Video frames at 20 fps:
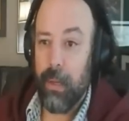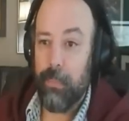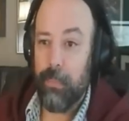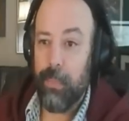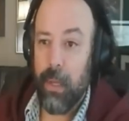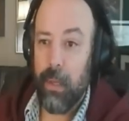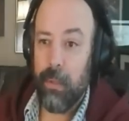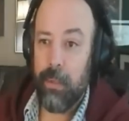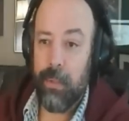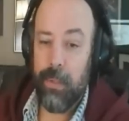
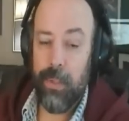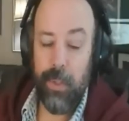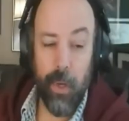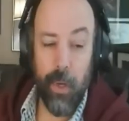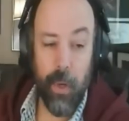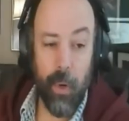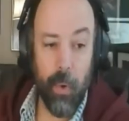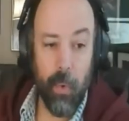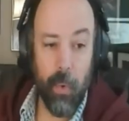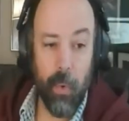And
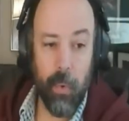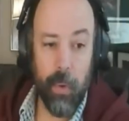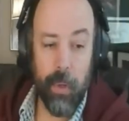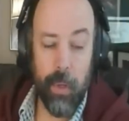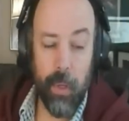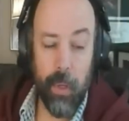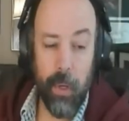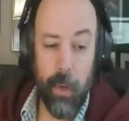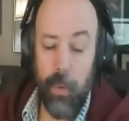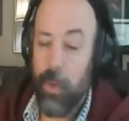so,
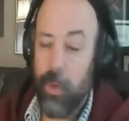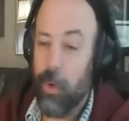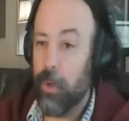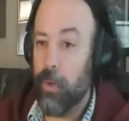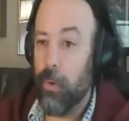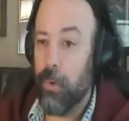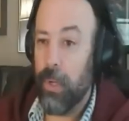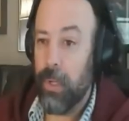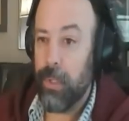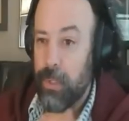you're
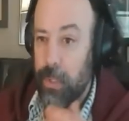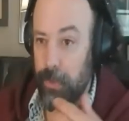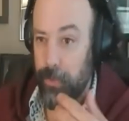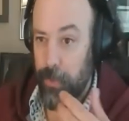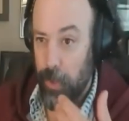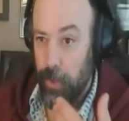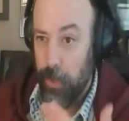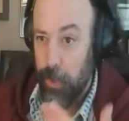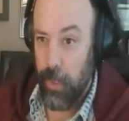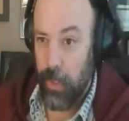going to, if
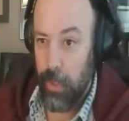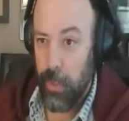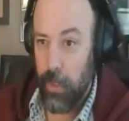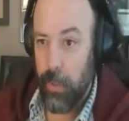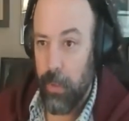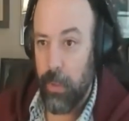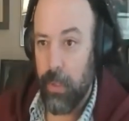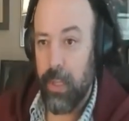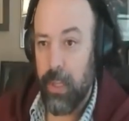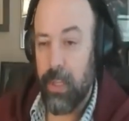you're good,
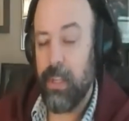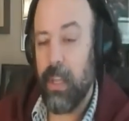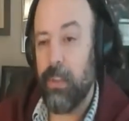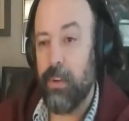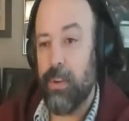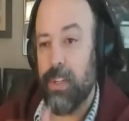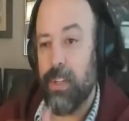like say there's